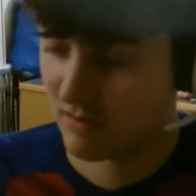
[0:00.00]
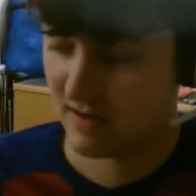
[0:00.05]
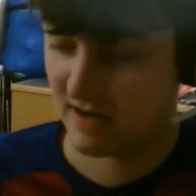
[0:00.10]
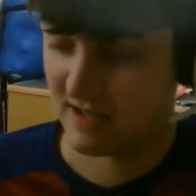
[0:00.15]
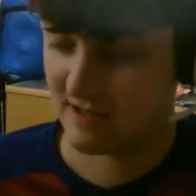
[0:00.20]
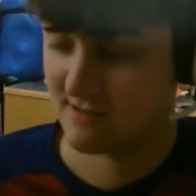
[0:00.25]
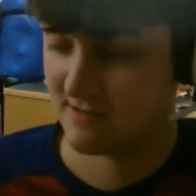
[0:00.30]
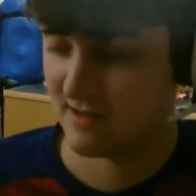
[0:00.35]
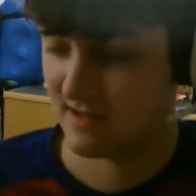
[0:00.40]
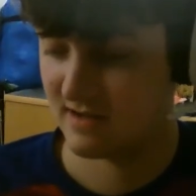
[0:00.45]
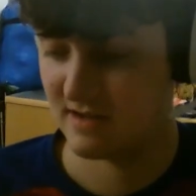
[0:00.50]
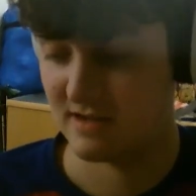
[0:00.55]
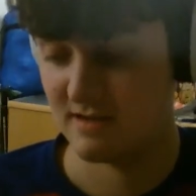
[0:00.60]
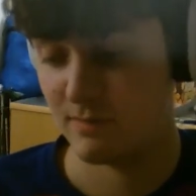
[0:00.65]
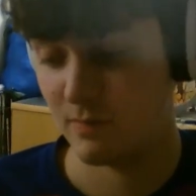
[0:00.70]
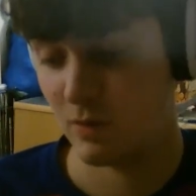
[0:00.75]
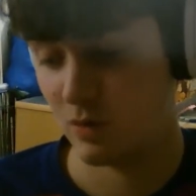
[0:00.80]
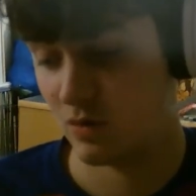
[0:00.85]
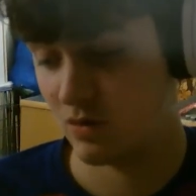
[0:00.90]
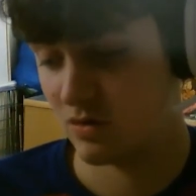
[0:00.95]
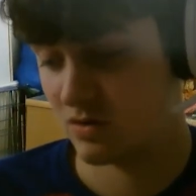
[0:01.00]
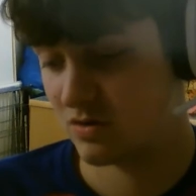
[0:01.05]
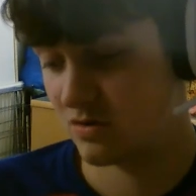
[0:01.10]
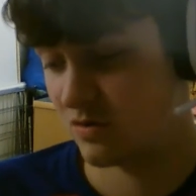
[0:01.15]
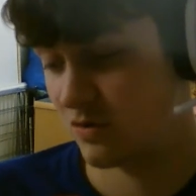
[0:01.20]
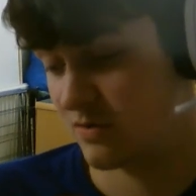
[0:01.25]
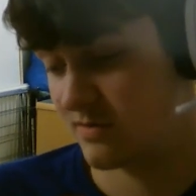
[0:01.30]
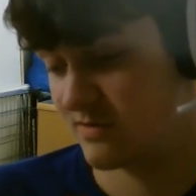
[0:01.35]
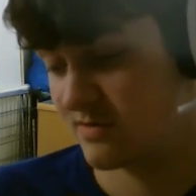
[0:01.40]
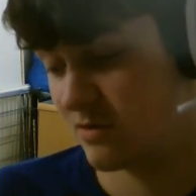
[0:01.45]
asset bought or
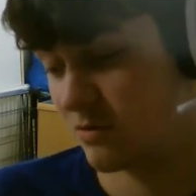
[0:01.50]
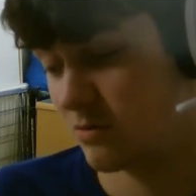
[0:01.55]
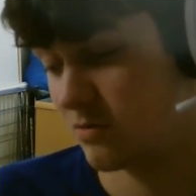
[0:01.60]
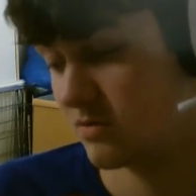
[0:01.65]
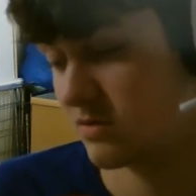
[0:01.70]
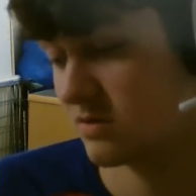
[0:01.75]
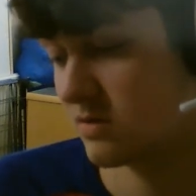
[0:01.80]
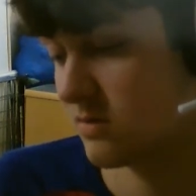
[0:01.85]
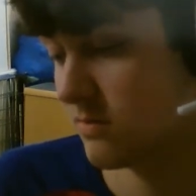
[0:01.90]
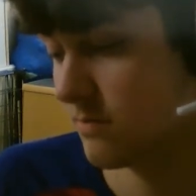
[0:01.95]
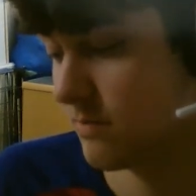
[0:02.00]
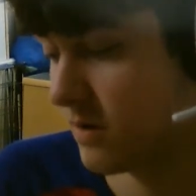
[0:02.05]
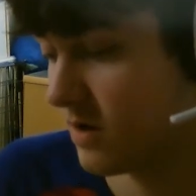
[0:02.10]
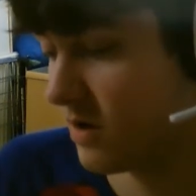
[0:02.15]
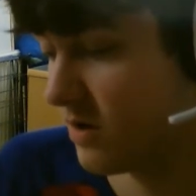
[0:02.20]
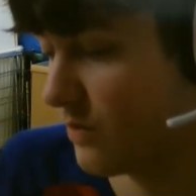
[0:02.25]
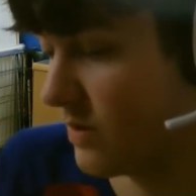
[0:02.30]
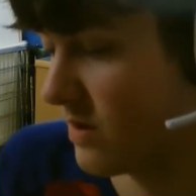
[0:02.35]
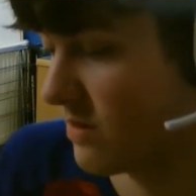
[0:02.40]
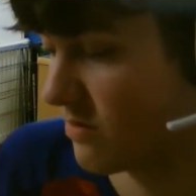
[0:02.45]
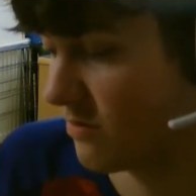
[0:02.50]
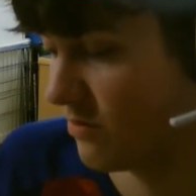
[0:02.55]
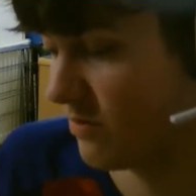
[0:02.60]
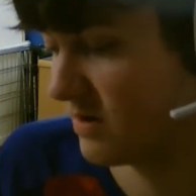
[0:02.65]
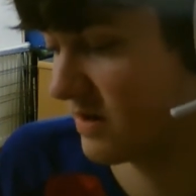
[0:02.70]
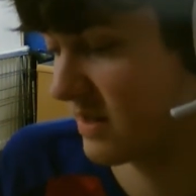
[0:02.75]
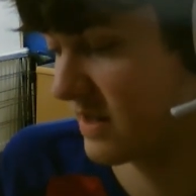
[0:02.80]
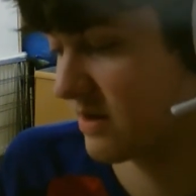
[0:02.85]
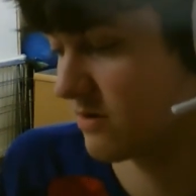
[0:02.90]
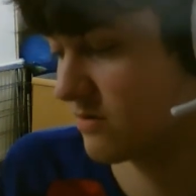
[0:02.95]
sold partway through an
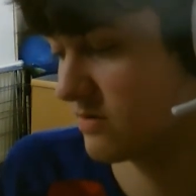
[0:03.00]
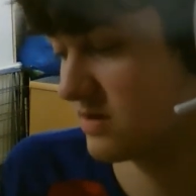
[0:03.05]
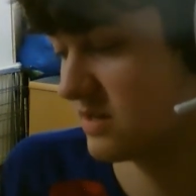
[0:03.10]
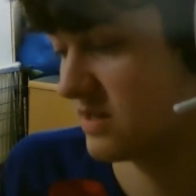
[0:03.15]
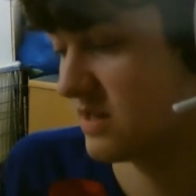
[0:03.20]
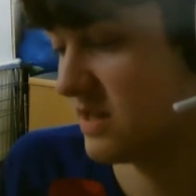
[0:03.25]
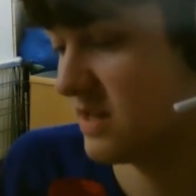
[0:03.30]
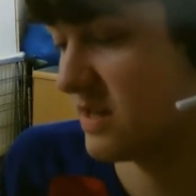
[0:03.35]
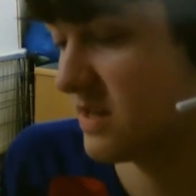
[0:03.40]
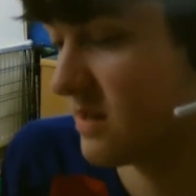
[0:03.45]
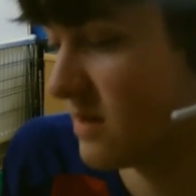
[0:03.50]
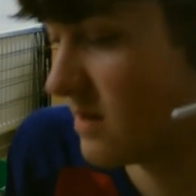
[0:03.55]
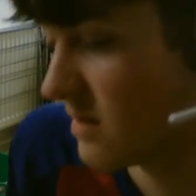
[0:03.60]
accounting year.